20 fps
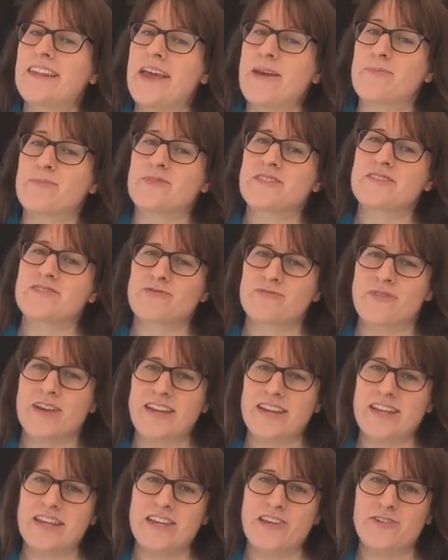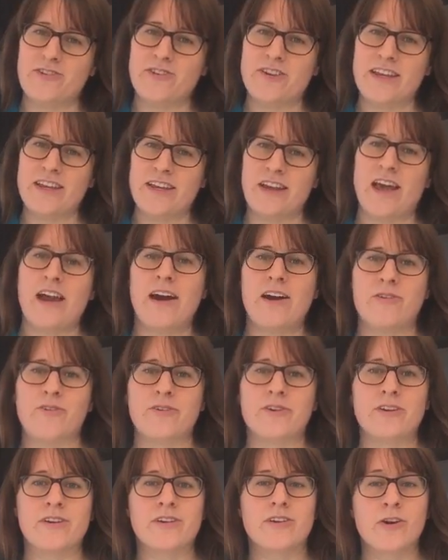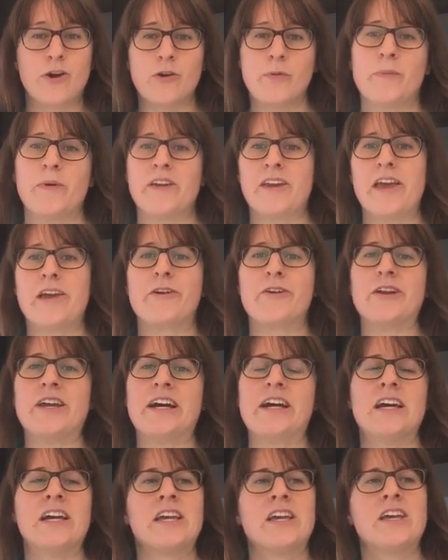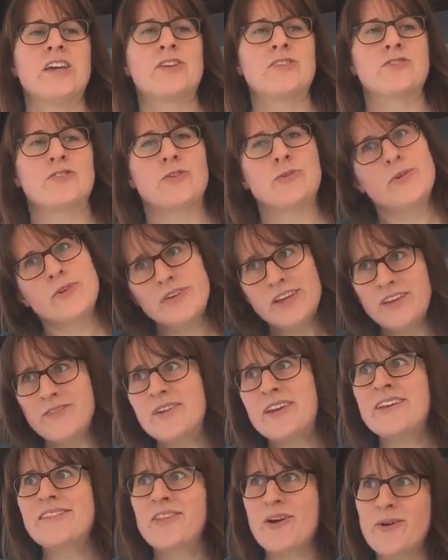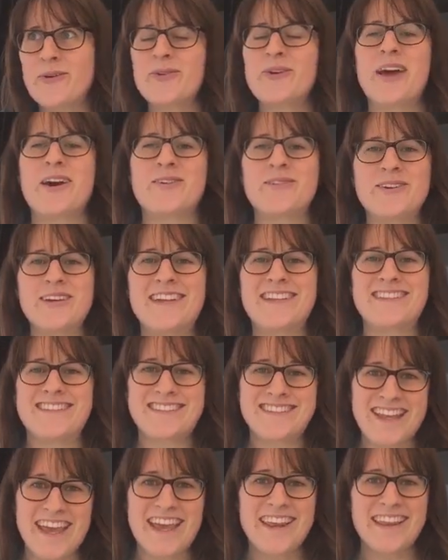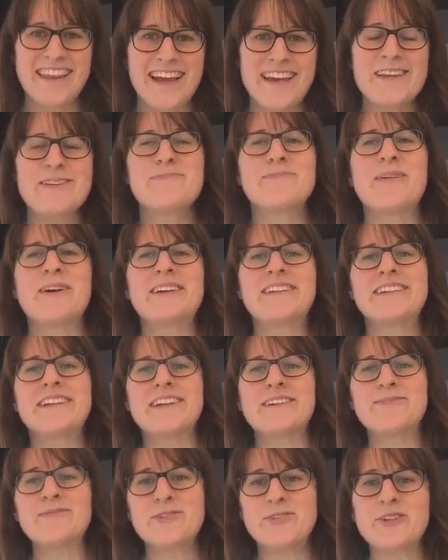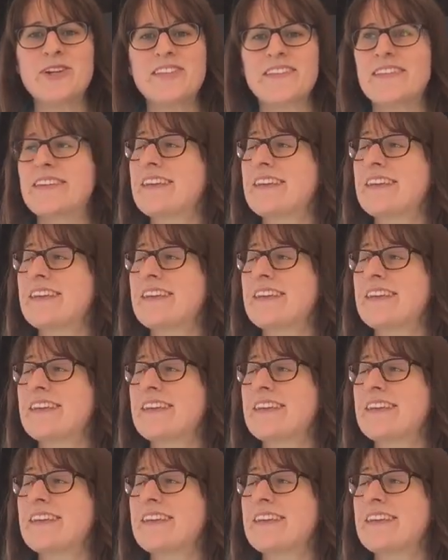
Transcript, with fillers: lamps right here in our cockpit area. So even though now it's daylight, but um, during